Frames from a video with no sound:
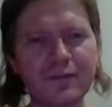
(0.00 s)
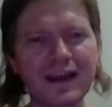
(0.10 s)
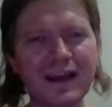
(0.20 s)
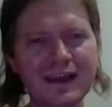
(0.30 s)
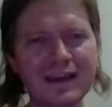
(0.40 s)

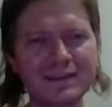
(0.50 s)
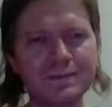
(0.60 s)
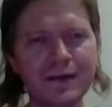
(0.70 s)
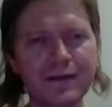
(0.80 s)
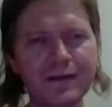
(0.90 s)
Cannon is
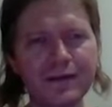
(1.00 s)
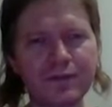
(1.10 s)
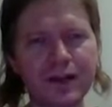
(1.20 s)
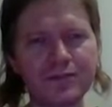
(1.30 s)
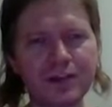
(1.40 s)
better than it,
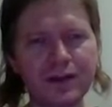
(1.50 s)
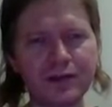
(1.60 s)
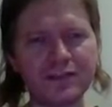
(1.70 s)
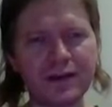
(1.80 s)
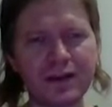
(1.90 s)
Flame Juggler
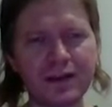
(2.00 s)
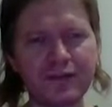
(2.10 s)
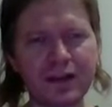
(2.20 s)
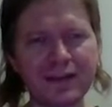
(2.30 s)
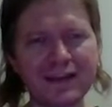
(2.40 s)
is better than it,
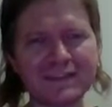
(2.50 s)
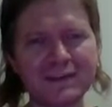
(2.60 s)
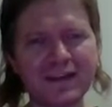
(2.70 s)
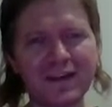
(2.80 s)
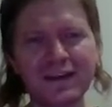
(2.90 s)
Flame Lance is
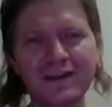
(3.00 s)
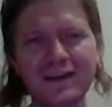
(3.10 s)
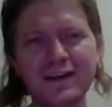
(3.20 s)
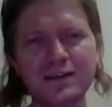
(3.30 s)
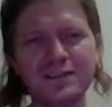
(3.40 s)
better than it.
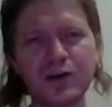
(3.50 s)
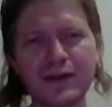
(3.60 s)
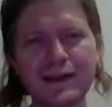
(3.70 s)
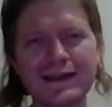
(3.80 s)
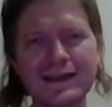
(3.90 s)
So,
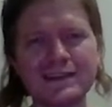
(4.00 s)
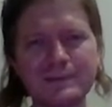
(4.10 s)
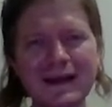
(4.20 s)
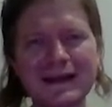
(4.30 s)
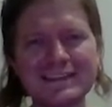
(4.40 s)
and that's
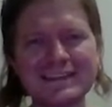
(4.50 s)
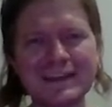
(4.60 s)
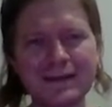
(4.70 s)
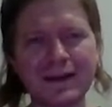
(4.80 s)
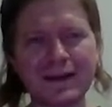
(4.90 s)
by a
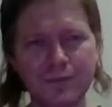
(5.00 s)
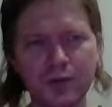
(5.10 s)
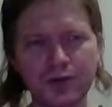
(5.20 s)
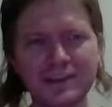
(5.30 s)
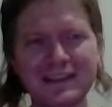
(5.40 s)
significant
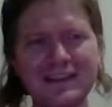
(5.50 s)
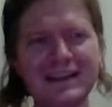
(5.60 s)
margin.